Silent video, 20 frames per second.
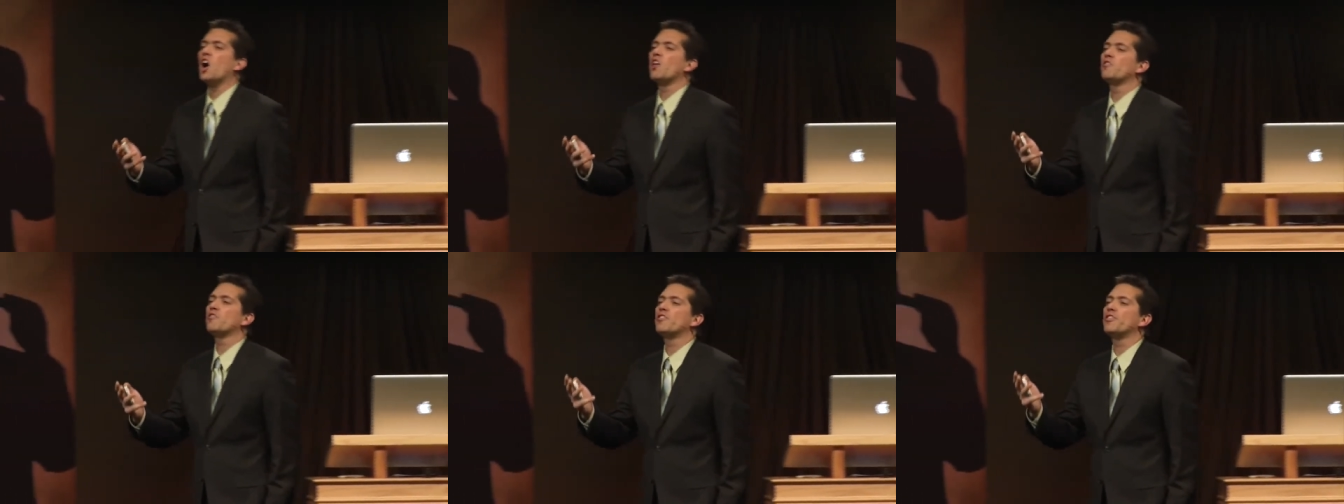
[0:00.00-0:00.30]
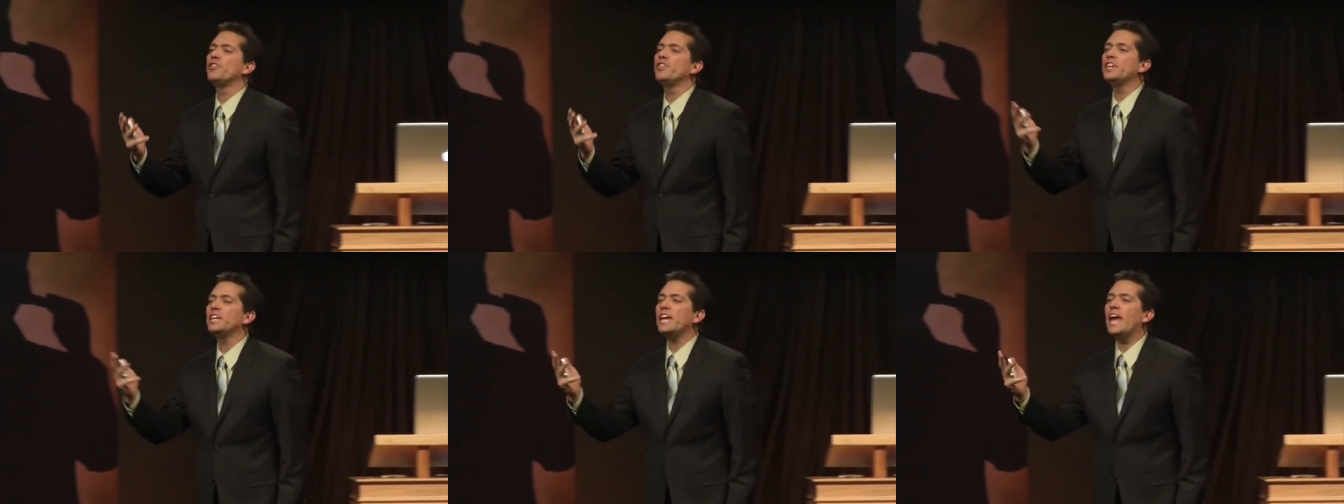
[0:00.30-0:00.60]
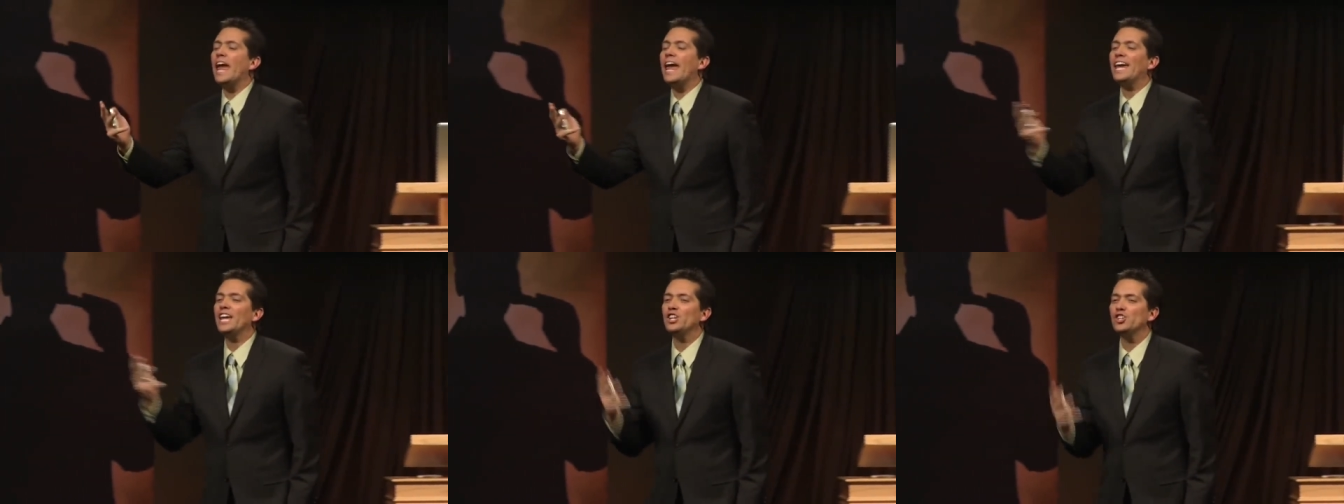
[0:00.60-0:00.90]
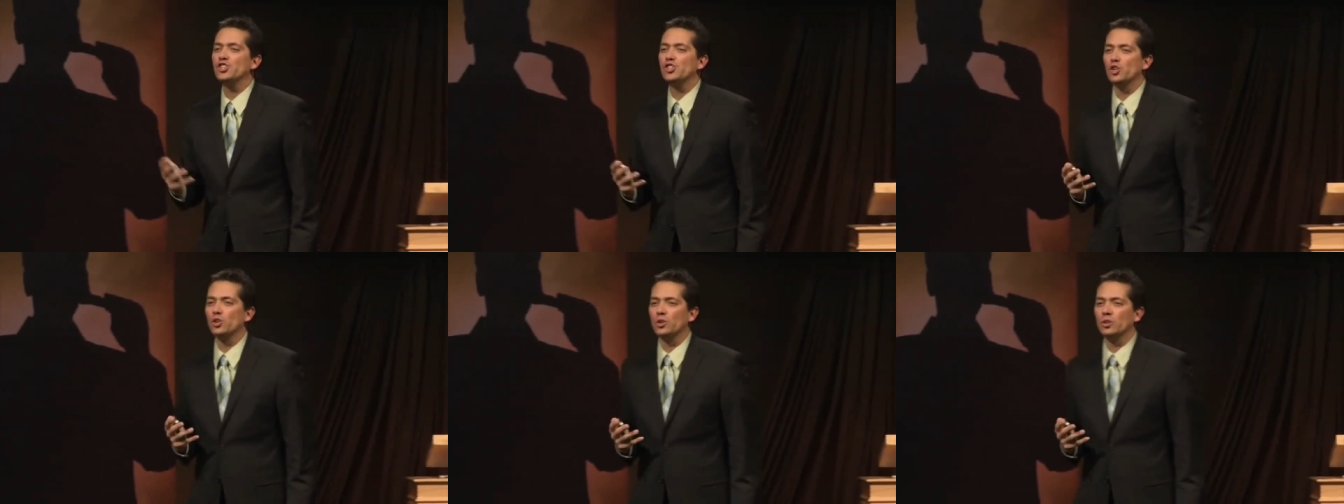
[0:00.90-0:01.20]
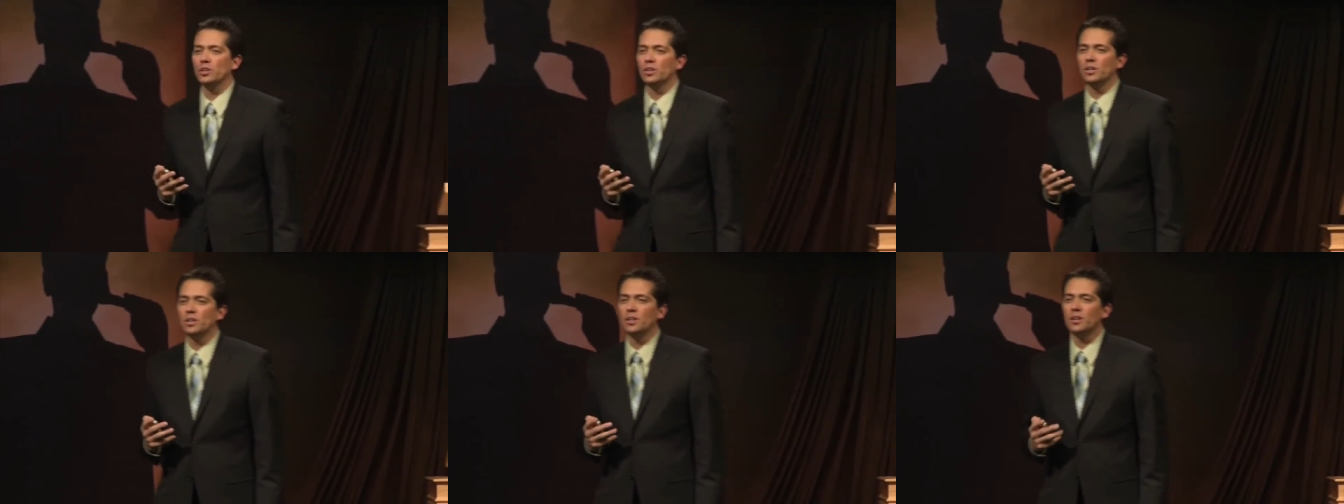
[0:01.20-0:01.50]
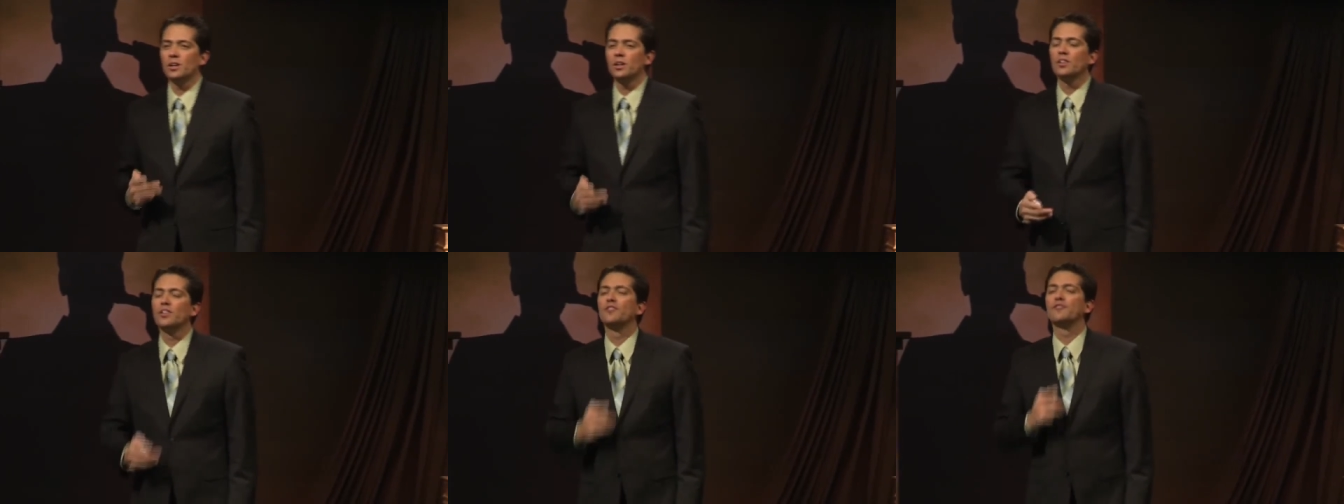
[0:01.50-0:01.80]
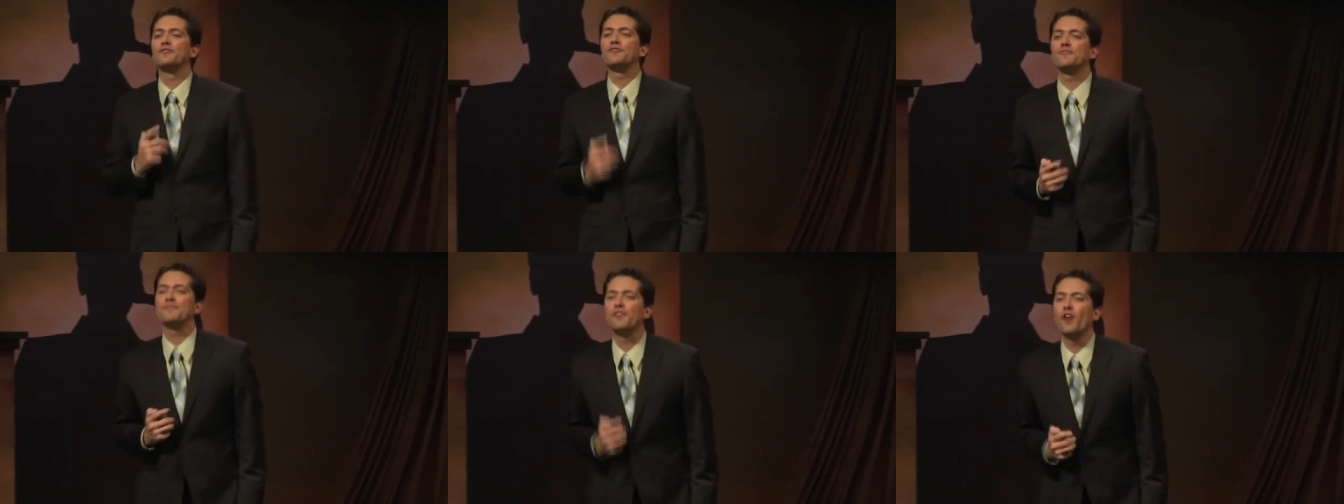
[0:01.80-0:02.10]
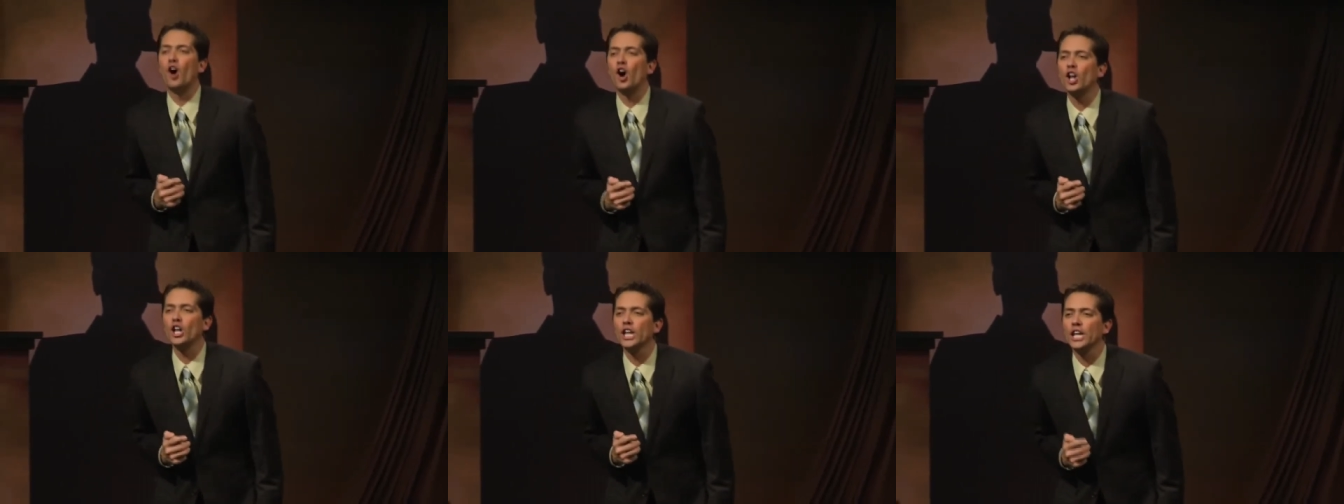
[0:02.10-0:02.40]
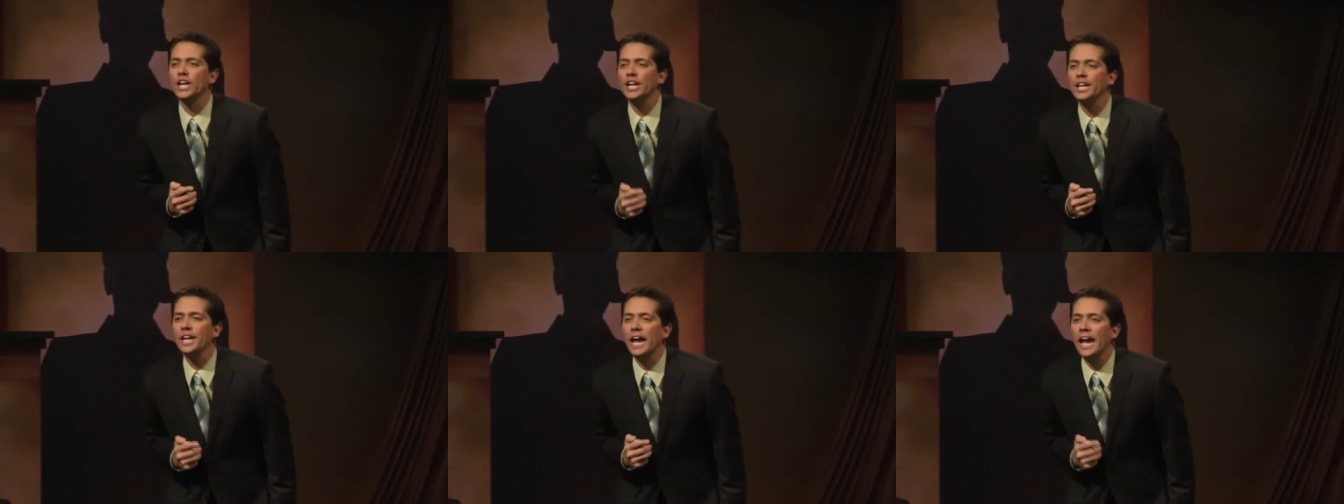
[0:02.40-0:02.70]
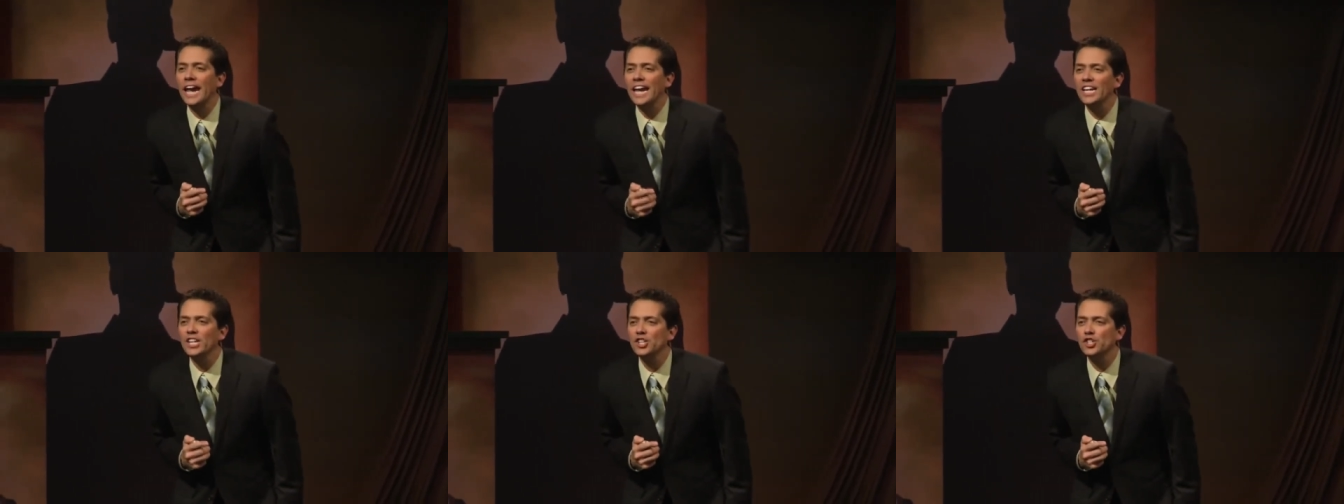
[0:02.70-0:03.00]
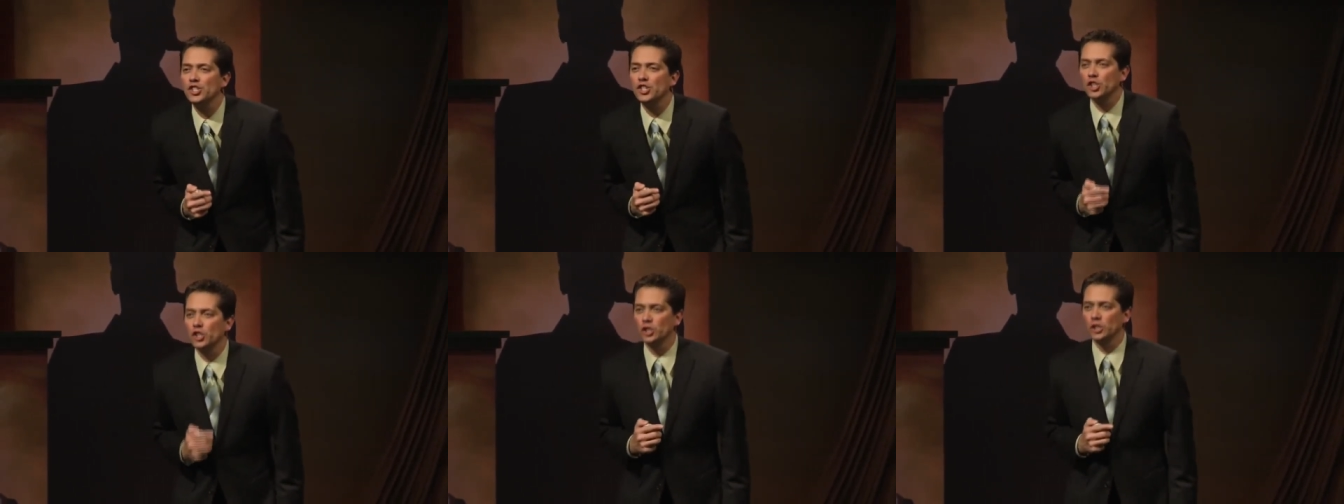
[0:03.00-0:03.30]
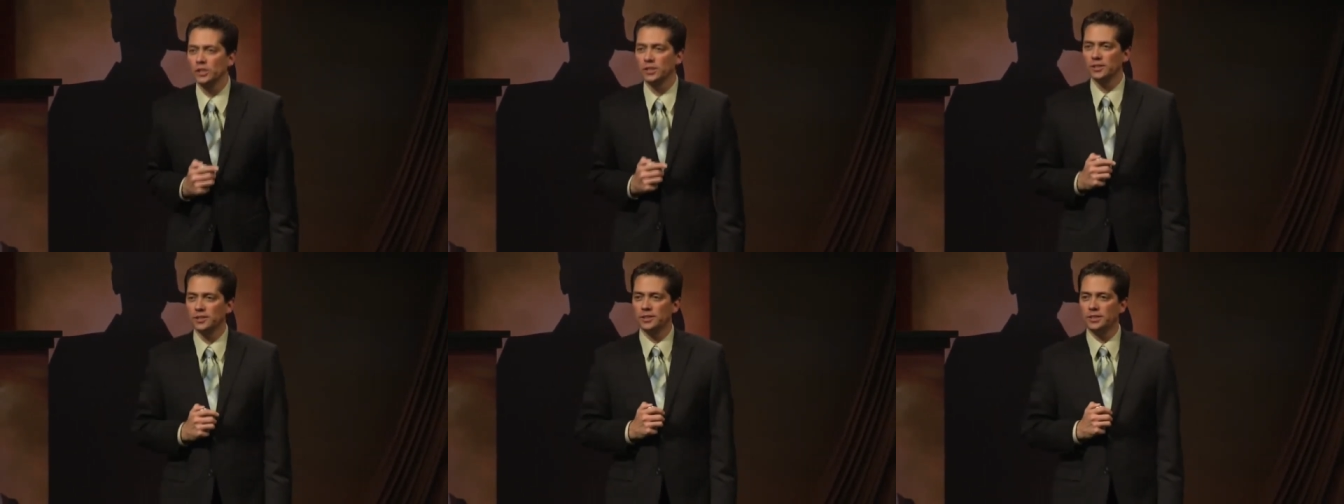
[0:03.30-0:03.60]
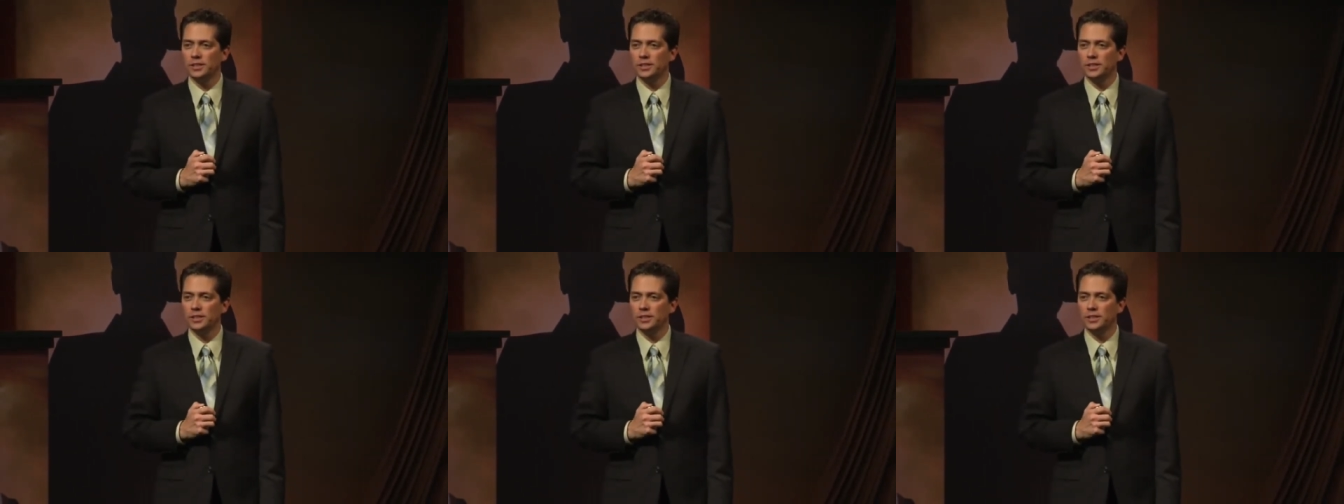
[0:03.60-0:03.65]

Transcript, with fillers: of the angel, the fallen angel.